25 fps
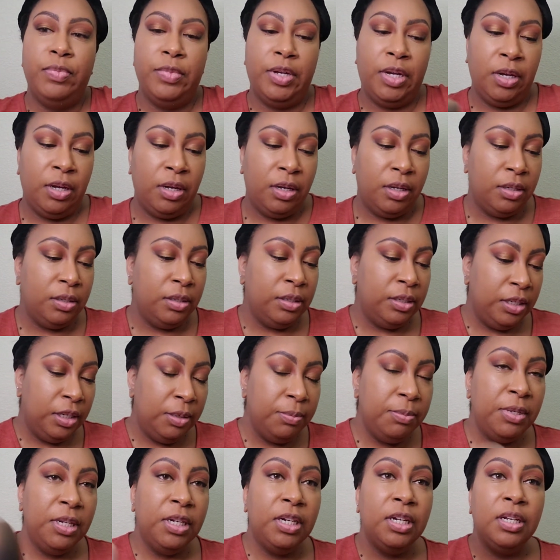
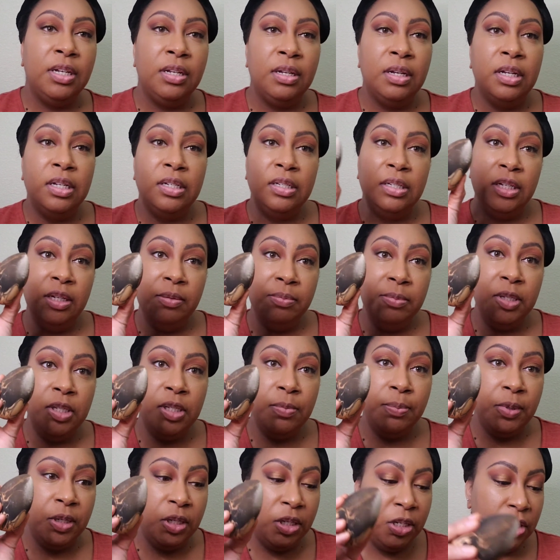dipped the
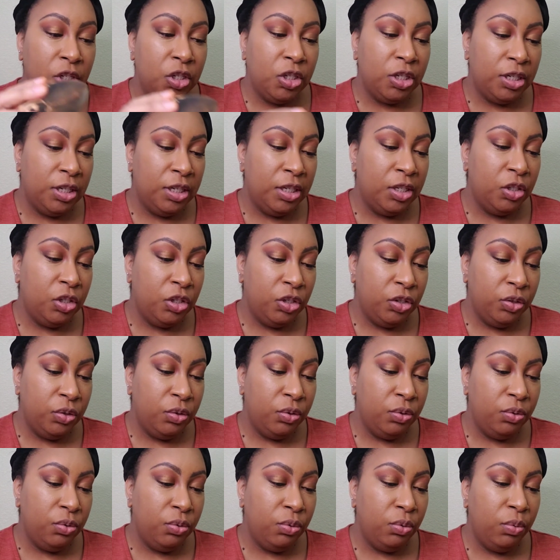sponge
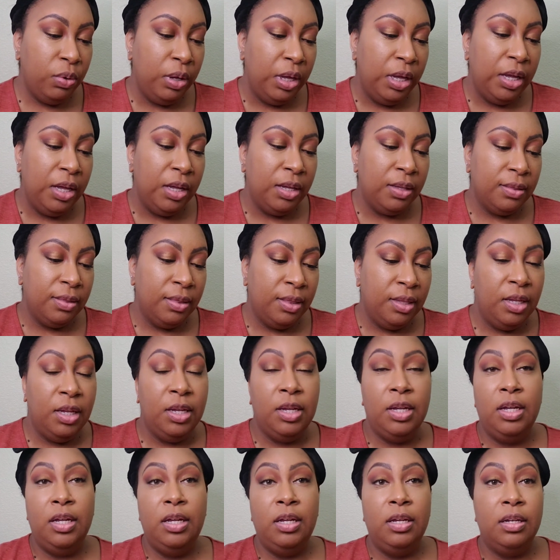into
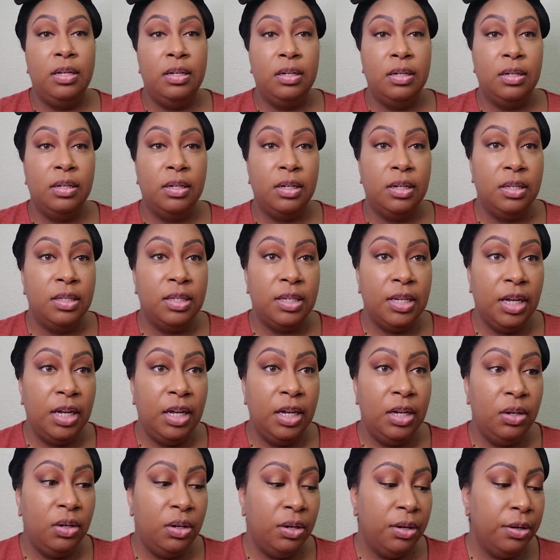the
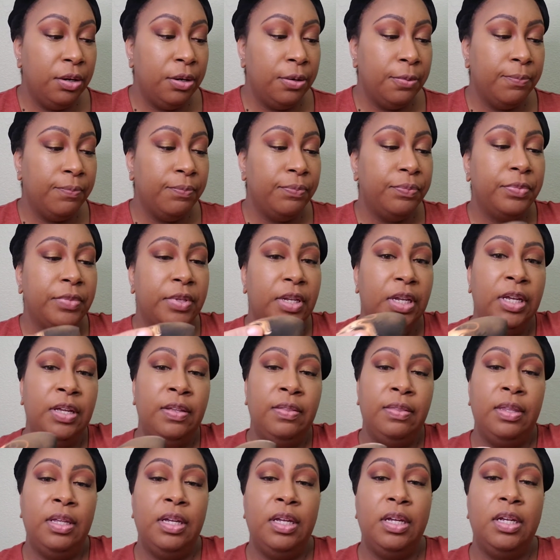container
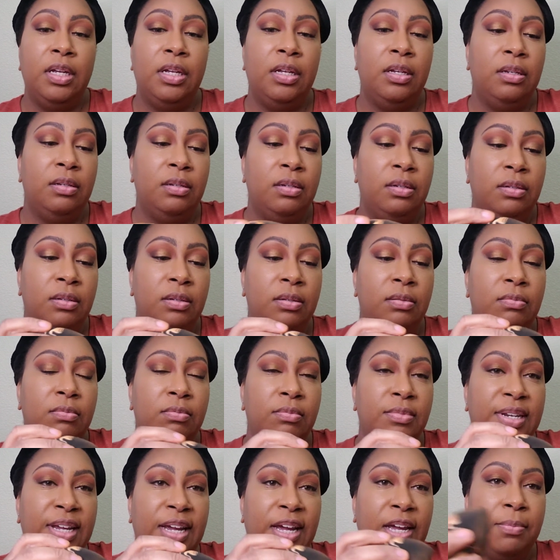and then
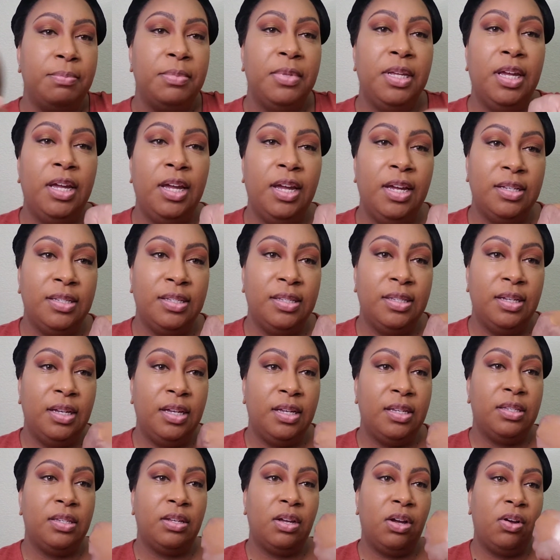dab the
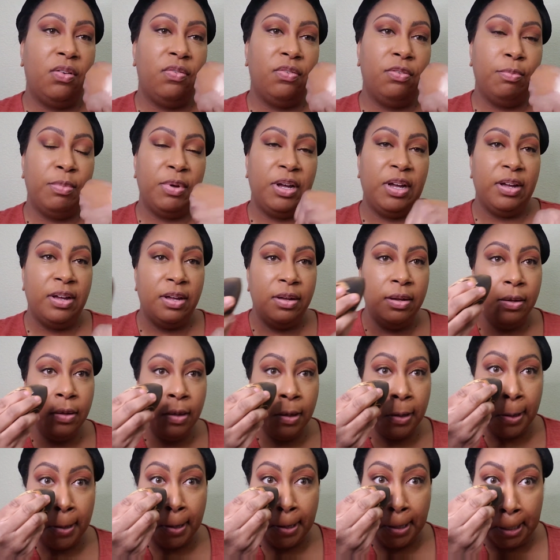excess off of my
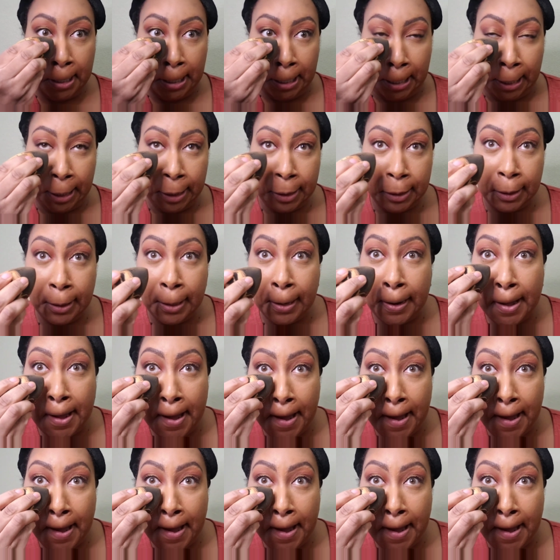hand.